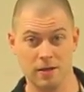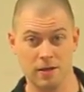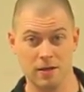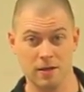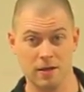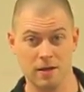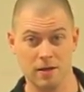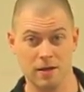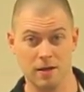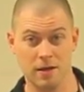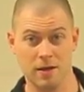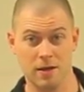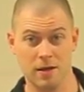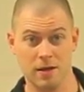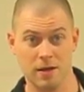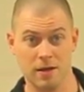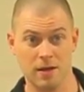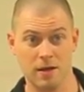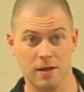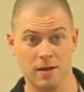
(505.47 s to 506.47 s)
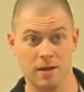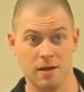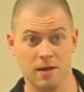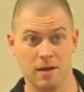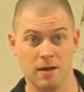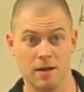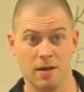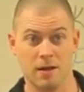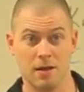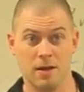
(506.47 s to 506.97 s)

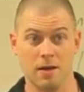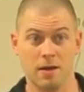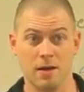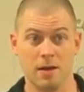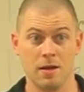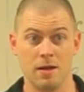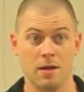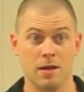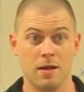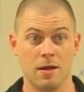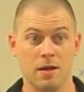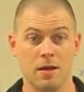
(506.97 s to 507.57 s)
No one is speaking in this clip.